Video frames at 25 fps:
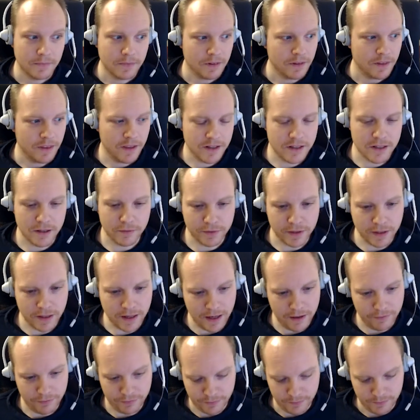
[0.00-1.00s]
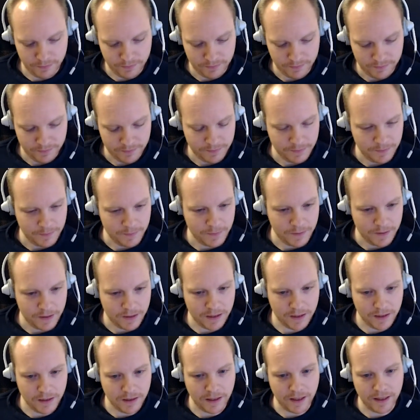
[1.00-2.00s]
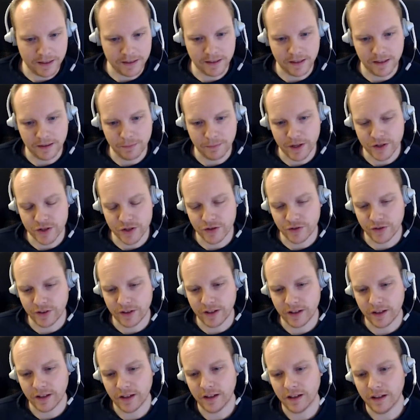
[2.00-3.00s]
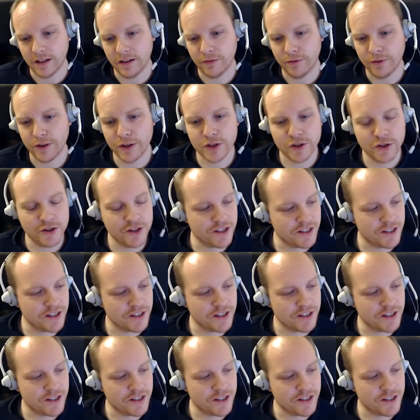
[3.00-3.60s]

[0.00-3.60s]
Things of the life. As I mentioned, the feature is